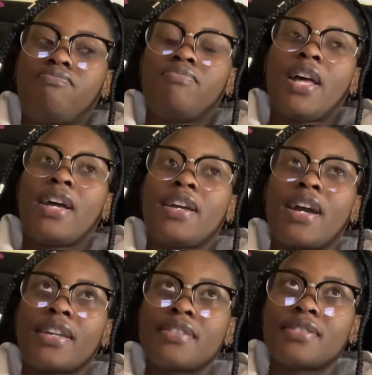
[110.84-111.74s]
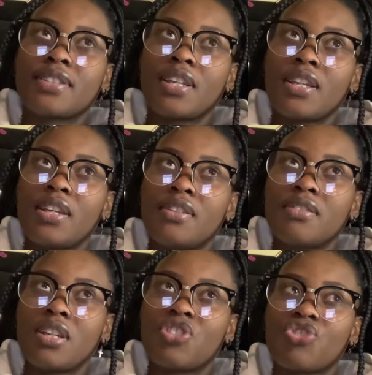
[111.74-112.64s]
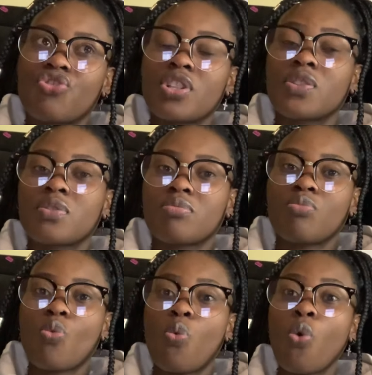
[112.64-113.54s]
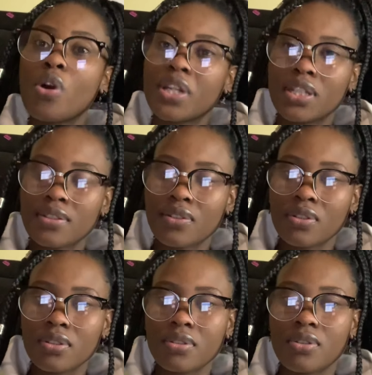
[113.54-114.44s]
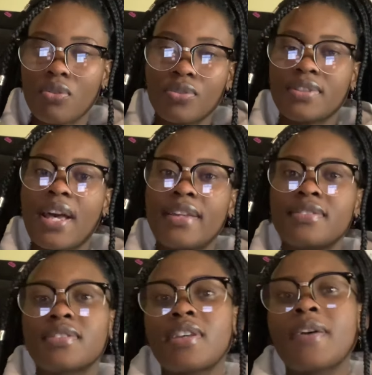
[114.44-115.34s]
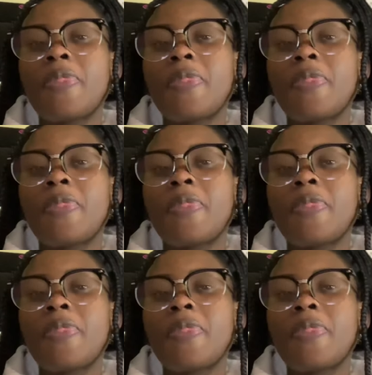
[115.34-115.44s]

I can say stress warnings or signs.